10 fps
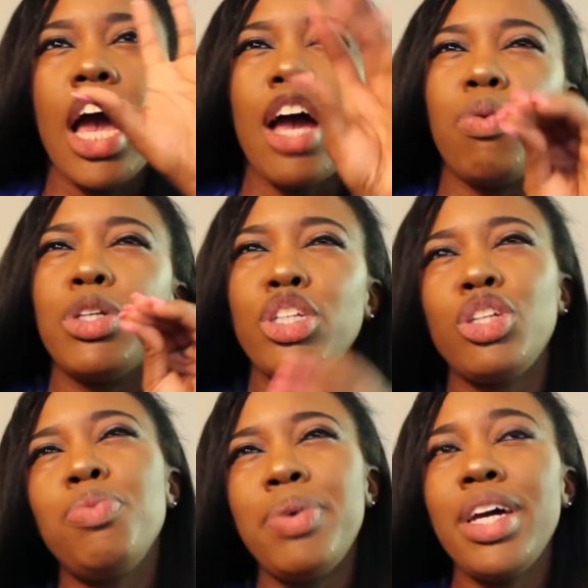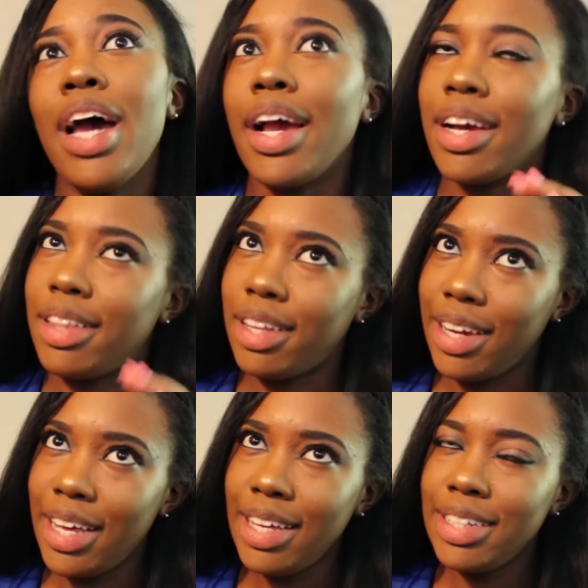I was stupid. I cut the
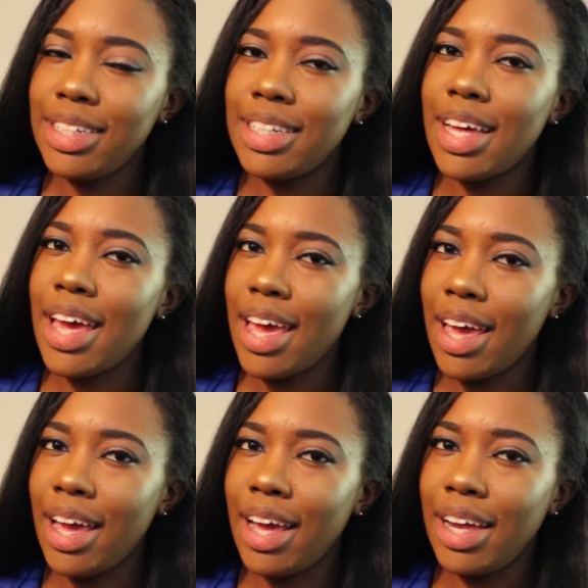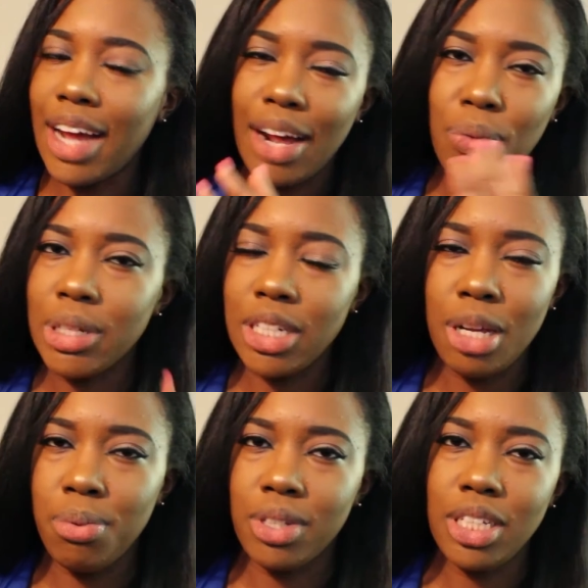lace and I wasn't
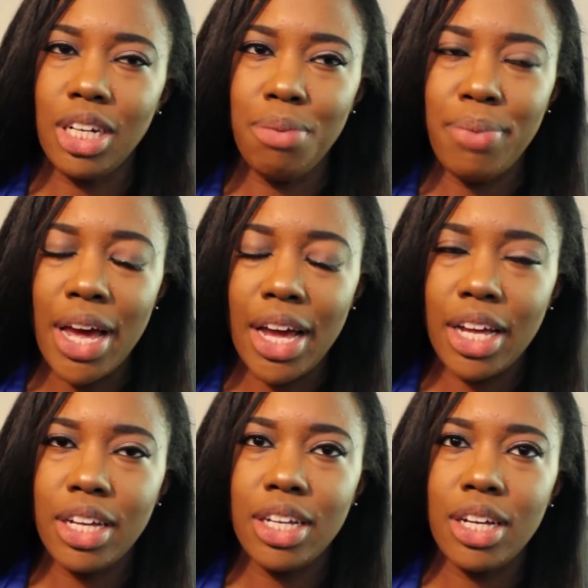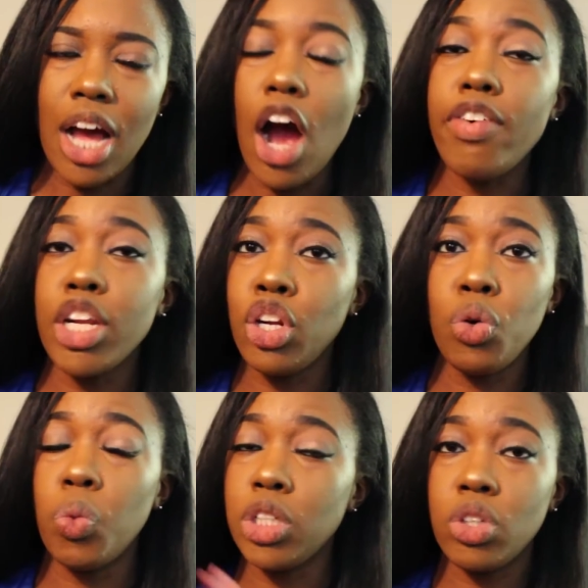able to send it back. I already
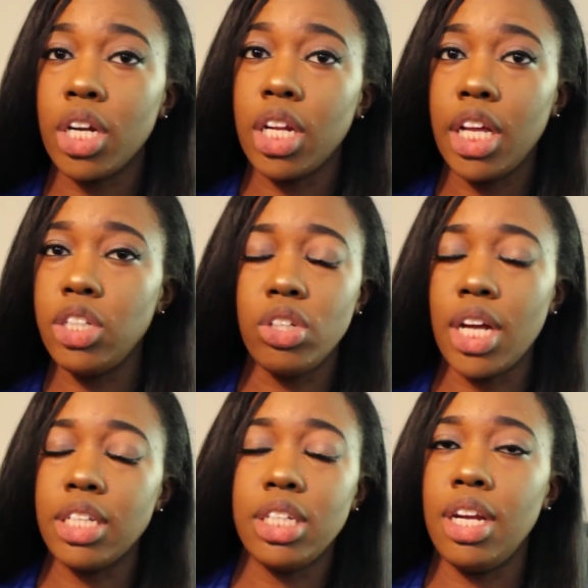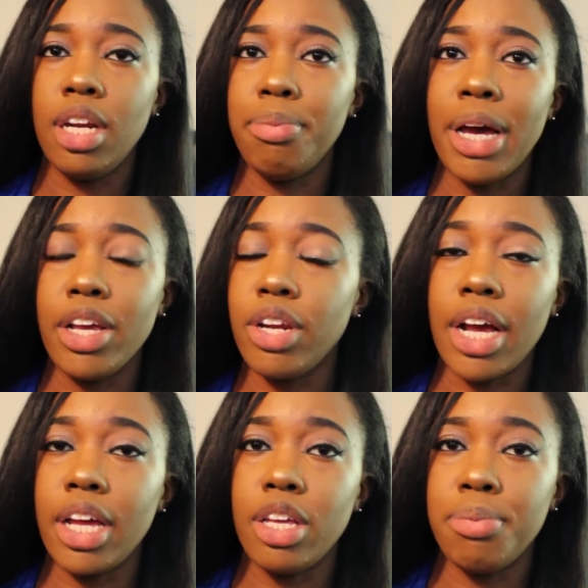knew once you cut the lace, you're not sending it back. You're
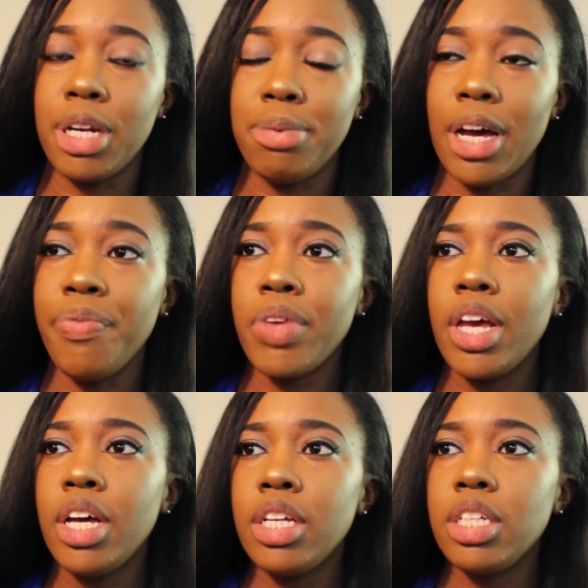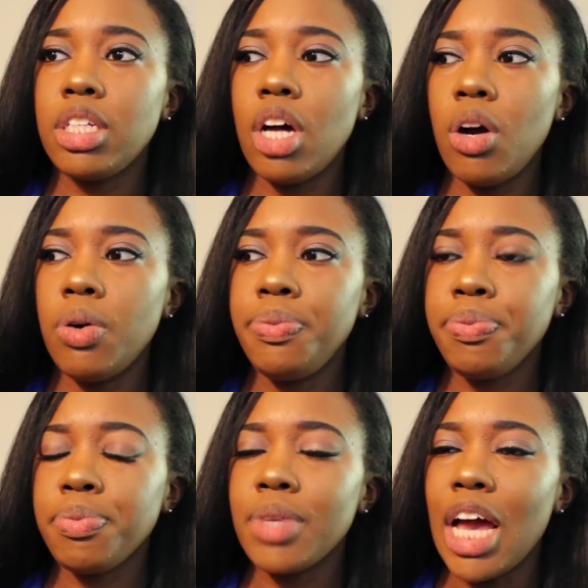not getting your money back. So
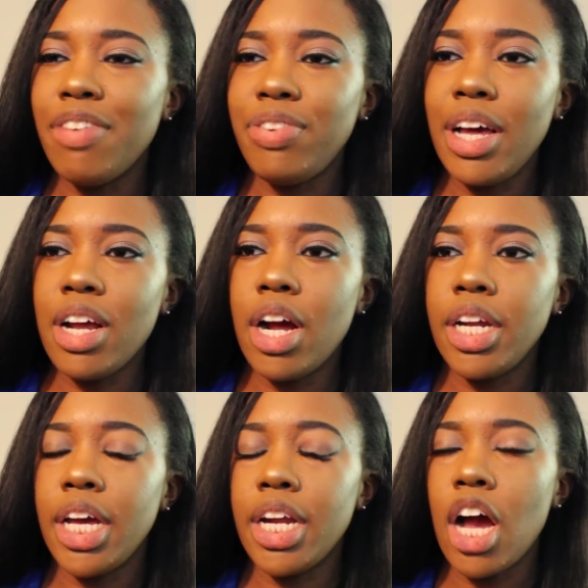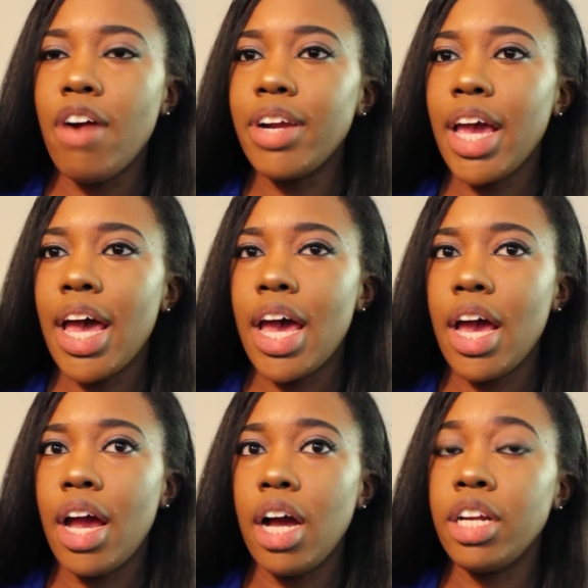I flat ironed it, and I already
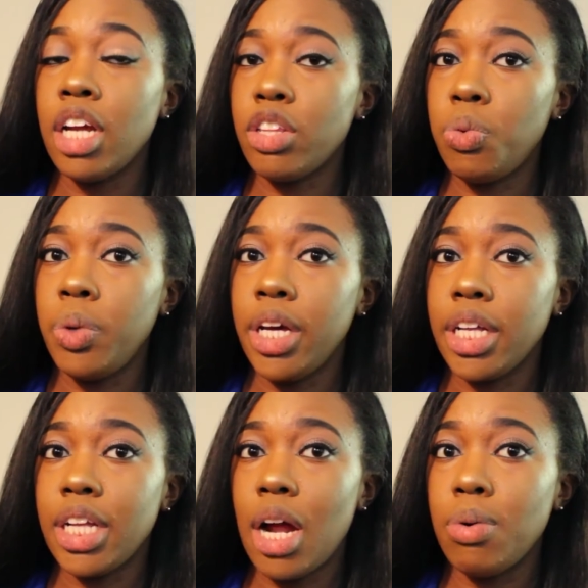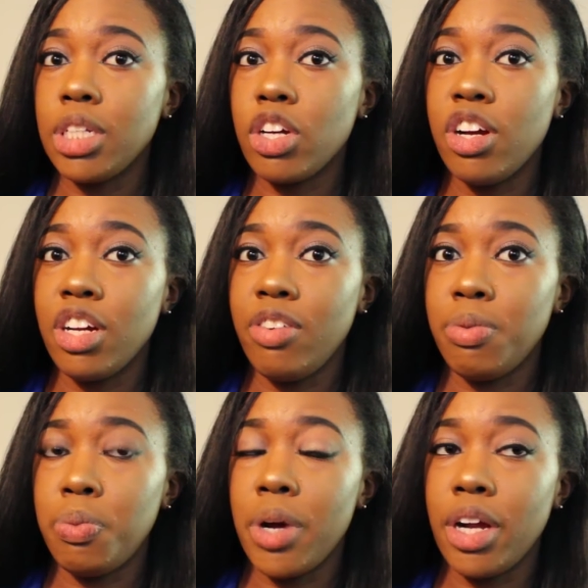had another wig that I was currently
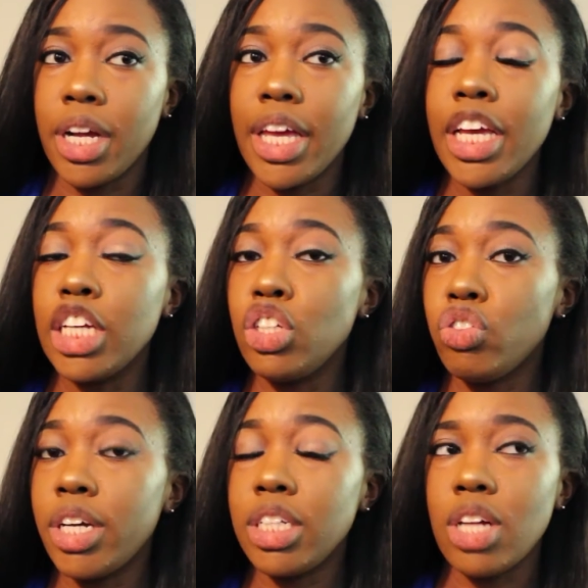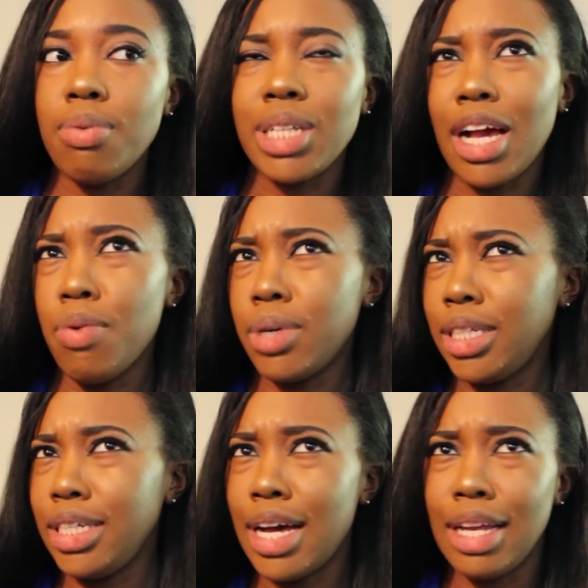wearing a kinky straight. So I was like, I want to
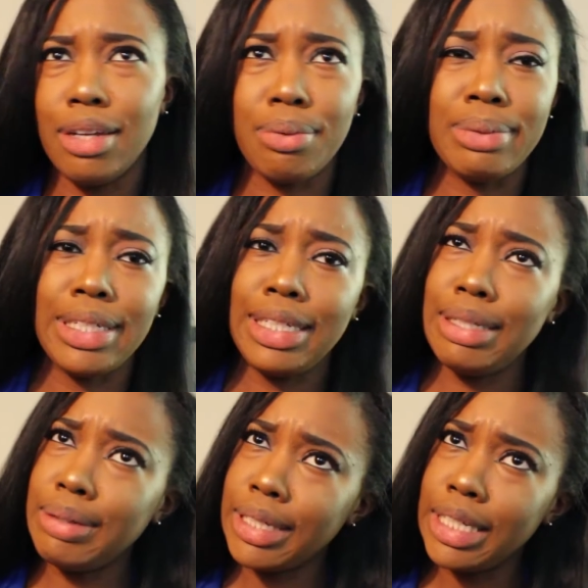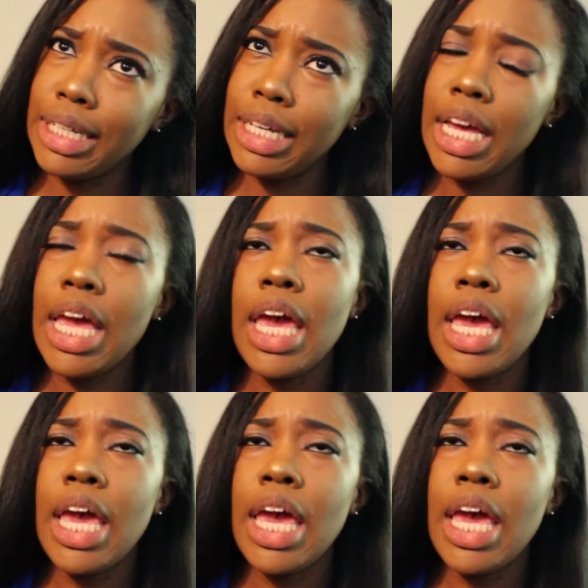see how I look with Silky,